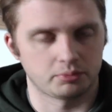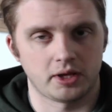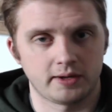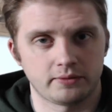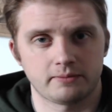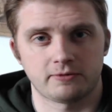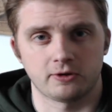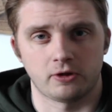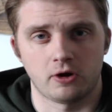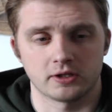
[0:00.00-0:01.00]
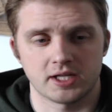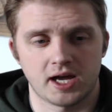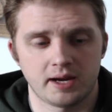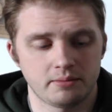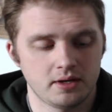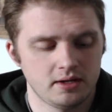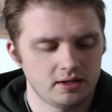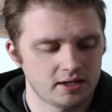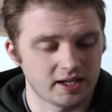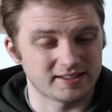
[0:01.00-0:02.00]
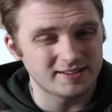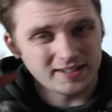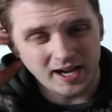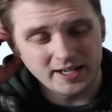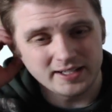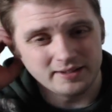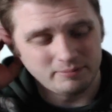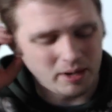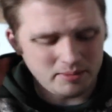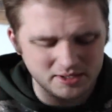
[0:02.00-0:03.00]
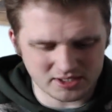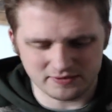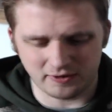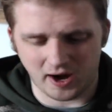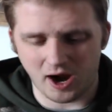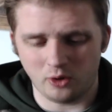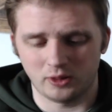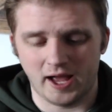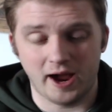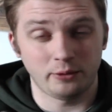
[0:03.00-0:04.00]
when you're playing with them for a long time, it kind of, maybe it's just for how